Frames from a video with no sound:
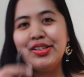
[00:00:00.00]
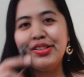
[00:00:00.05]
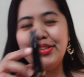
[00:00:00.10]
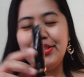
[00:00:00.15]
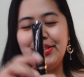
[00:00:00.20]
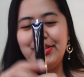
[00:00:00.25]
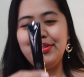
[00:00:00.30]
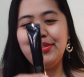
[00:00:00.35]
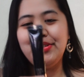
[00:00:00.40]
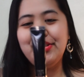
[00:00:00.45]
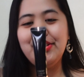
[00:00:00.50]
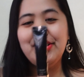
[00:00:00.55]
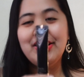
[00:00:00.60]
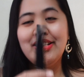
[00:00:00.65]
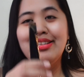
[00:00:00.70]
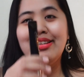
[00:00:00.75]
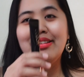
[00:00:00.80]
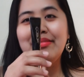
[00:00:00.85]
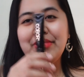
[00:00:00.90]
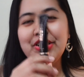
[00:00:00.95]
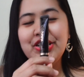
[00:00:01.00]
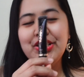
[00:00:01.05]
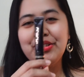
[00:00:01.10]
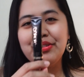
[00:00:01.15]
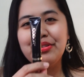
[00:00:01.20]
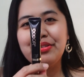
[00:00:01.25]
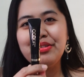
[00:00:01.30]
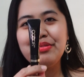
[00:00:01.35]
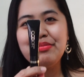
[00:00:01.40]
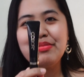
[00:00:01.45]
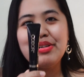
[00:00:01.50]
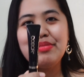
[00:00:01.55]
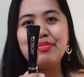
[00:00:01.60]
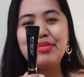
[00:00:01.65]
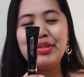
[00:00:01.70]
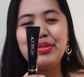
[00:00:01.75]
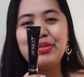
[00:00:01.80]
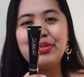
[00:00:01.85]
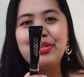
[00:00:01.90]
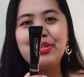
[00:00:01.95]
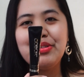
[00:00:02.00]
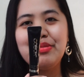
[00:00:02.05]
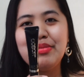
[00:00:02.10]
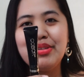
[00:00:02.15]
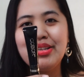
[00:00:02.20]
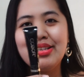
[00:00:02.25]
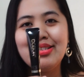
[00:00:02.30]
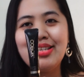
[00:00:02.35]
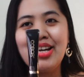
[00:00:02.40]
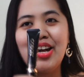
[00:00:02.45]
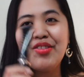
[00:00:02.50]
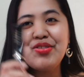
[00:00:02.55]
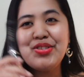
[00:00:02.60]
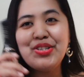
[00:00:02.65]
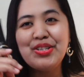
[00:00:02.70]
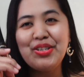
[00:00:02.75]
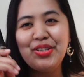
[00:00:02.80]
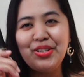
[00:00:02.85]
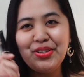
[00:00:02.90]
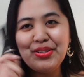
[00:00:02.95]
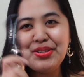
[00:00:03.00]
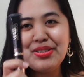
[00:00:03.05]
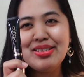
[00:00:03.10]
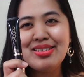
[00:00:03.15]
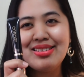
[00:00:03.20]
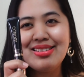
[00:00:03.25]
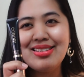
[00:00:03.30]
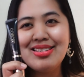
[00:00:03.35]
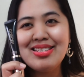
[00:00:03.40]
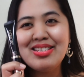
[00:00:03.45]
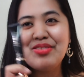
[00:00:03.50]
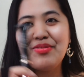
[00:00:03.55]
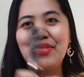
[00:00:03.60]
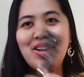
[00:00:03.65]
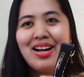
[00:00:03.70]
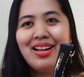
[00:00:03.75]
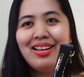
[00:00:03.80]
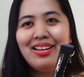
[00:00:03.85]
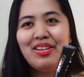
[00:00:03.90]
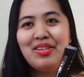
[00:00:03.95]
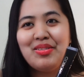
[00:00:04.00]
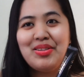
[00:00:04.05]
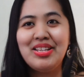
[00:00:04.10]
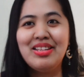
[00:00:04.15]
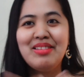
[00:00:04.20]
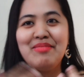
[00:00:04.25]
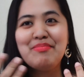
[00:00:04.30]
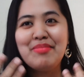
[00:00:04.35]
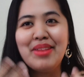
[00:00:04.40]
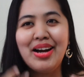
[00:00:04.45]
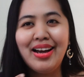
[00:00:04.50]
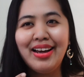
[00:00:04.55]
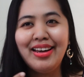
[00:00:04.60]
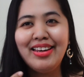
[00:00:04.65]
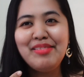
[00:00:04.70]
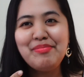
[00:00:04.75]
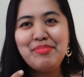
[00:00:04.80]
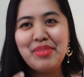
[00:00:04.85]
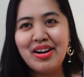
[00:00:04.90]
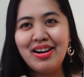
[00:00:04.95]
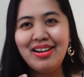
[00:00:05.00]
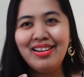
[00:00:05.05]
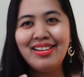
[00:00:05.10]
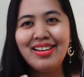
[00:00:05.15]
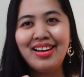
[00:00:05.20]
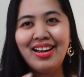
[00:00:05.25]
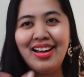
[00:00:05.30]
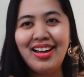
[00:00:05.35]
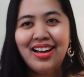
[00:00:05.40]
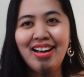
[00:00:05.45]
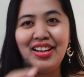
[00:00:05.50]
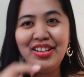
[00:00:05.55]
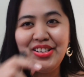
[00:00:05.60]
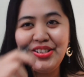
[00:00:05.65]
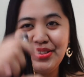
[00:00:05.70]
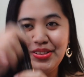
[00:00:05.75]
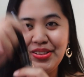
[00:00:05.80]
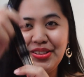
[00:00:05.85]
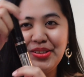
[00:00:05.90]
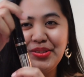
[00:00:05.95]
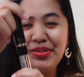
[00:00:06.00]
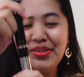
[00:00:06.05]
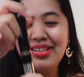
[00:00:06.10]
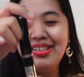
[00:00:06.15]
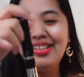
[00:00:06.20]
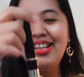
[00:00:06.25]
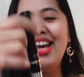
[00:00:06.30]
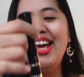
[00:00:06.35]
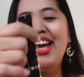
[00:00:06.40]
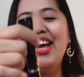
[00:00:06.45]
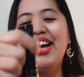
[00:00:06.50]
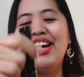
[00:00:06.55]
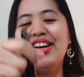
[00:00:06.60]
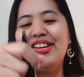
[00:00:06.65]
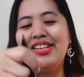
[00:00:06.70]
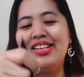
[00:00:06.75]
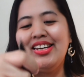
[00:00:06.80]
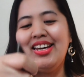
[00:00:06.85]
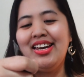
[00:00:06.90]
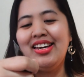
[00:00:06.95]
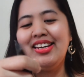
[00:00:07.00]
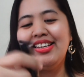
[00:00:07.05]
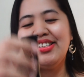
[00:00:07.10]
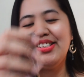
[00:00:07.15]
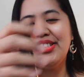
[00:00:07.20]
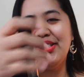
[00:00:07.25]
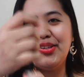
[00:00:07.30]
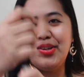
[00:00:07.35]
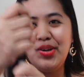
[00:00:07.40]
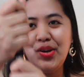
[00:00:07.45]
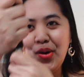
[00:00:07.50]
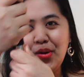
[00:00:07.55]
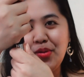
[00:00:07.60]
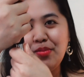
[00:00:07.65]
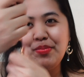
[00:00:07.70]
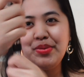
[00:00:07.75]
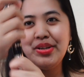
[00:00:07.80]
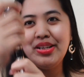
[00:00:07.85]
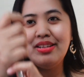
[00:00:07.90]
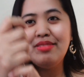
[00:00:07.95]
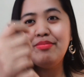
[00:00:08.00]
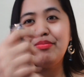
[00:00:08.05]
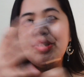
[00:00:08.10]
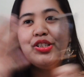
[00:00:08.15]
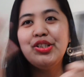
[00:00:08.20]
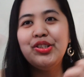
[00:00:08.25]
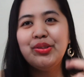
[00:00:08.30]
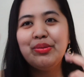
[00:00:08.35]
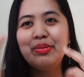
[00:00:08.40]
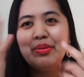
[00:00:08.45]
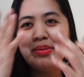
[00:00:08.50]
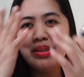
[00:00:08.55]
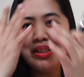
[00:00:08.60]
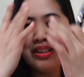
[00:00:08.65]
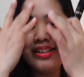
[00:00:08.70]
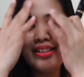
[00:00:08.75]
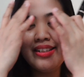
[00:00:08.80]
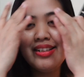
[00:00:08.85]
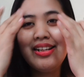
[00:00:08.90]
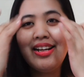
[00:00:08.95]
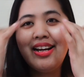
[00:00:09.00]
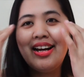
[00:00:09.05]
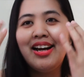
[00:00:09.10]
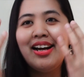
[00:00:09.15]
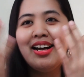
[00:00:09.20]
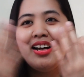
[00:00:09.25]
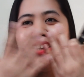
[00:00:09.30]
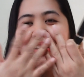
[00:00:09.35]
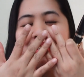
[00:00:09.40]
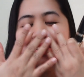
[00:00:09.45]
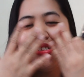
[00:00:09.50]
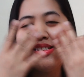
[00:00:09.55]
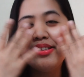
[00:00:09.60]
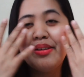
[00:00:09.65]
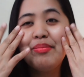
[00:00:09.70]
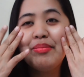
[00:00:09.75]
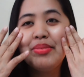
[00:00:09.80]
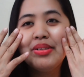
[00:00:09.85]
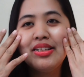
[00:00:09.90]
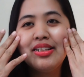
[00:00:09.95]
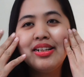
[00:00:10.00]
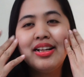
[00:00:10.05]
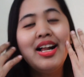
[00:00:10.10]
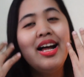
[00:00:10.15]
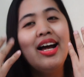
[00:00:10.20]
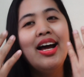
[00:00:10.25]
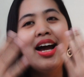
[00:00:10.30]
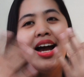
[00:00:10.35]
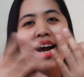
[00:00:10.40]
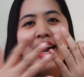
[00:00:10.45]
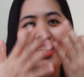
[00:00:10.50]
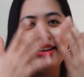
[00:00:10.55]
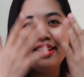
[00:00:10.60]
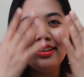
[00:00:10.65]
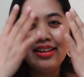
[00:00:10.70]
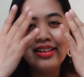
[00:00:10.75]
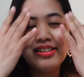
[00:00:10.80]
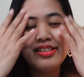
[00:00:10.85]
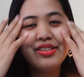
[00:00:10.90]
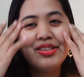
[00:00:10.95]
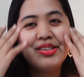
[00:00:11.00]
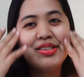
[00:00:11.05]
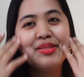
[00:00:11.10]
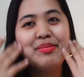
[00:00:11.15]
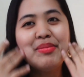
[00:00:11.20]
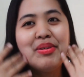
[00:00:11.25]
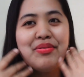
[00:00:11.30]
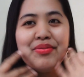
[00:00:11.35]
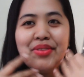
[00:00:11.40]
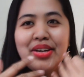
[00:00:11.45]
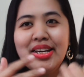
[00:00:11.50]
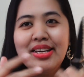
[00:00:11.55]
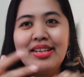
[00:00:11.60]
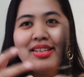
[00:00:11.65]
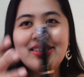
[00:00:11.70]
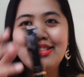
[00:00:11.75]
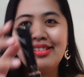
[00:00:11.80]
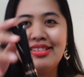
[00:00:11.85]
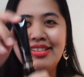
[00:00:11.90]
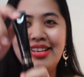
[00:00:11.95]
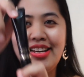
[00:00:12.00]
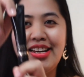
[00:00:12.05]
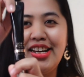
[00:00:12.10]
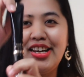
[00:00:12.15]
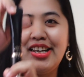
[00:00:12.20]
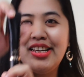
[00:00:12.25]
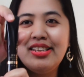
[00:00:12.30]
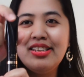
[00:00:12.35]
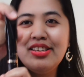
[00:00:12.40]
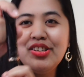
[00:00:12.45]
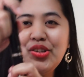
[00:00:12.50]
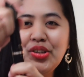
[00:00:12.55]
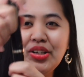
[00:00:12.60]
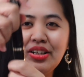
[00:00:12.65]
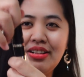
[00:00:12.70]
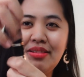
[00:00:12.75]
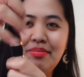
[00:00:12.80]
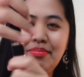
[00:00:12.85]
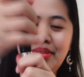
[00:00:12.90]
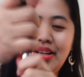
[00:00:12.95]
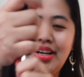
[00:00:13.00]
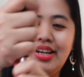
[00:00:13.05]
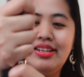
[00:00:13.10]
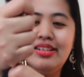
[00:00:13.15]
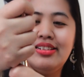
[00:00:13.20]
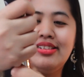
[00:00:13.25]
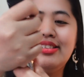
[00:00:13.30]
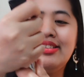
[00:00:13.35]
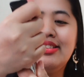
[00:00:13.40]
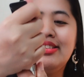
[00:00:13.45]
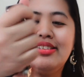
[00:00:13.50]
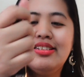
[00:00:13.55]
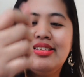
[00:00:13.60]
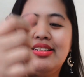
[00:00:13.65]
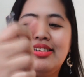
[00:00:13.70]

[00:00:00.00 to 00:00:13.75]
So let me show you, my amigos and amigas, how to use this one. In my part, I use this one. Okay, so open, presumable, example, I cleanse my face, then you can apply this.